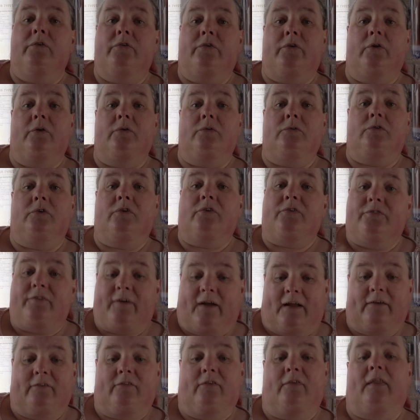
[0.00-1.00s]
So just
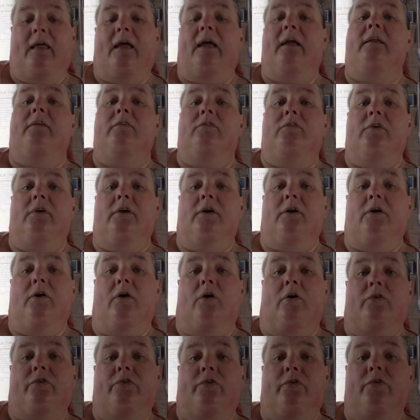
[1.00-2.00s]
factor that into your
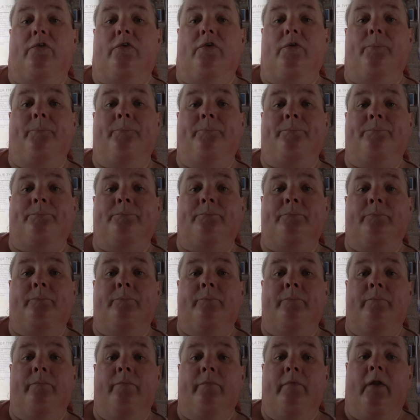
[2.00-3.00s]
costs.
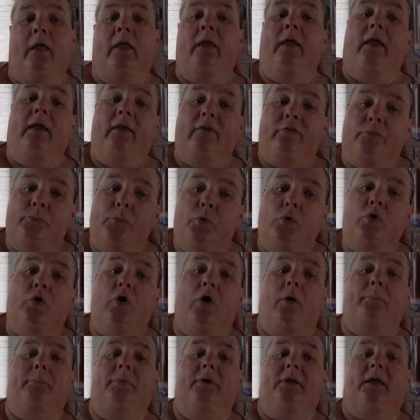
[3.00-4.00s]
It's more
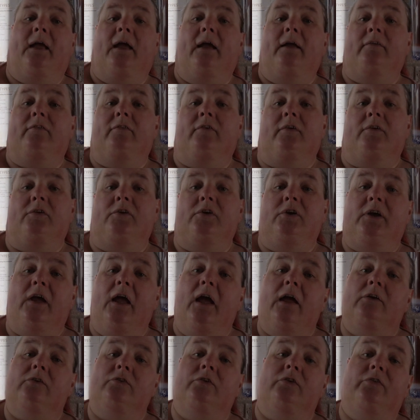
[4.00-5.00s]
complicated. You
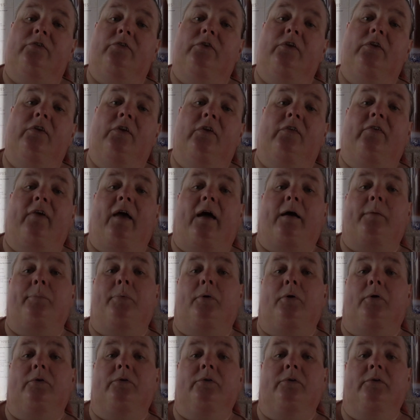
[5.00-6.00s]
can't just turn the
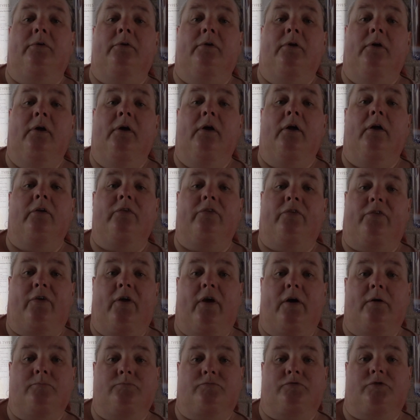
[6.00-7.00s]
tap on and
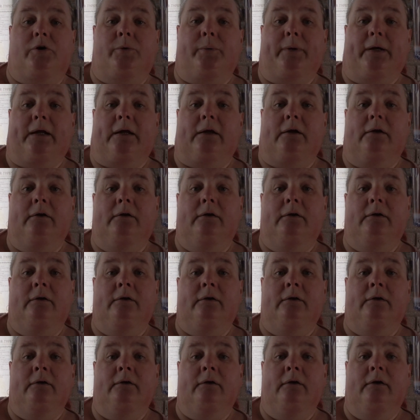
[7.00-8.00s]
start brewing.
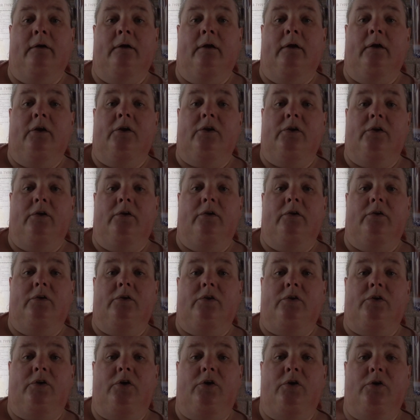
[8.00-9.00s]

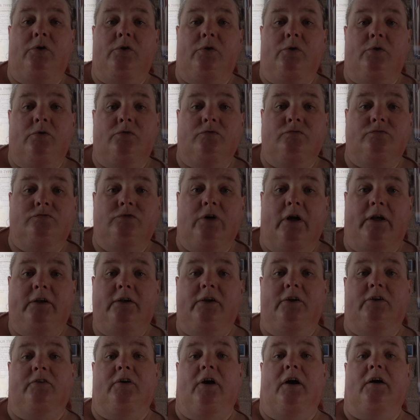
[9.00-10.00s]
You
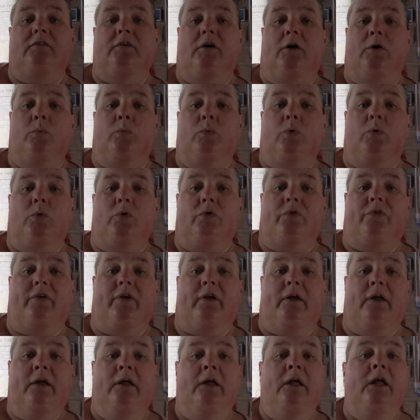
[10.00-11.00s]
run your aero
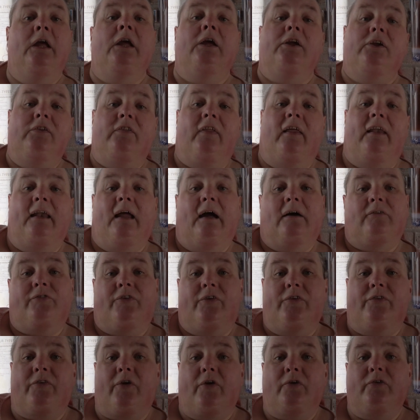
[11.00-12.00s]
water, you then have
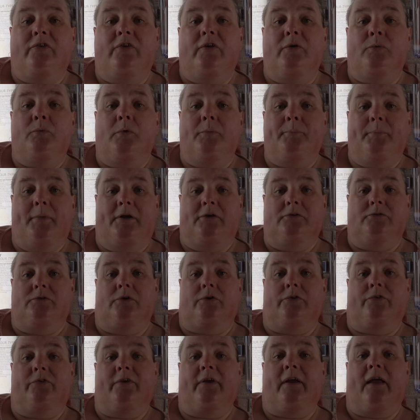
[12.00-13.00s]
to dose it with
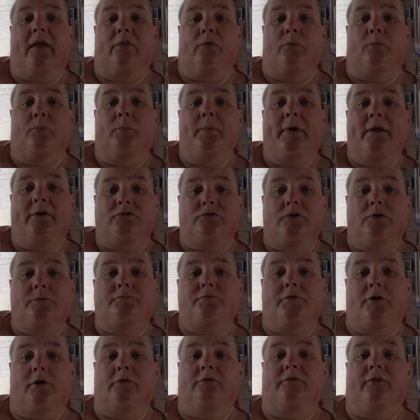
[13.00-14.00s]
minerals to get the mineral
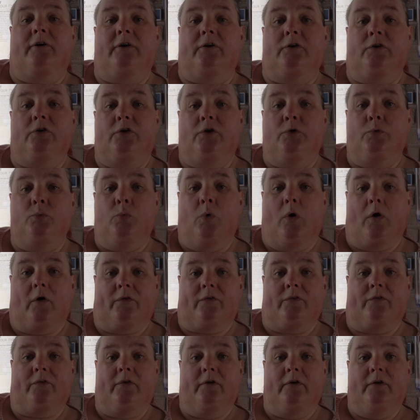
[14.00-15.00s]
profile you
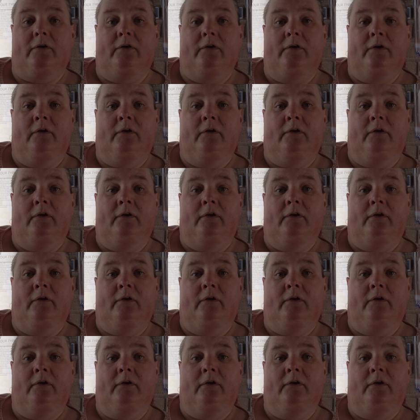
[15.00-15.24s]
want.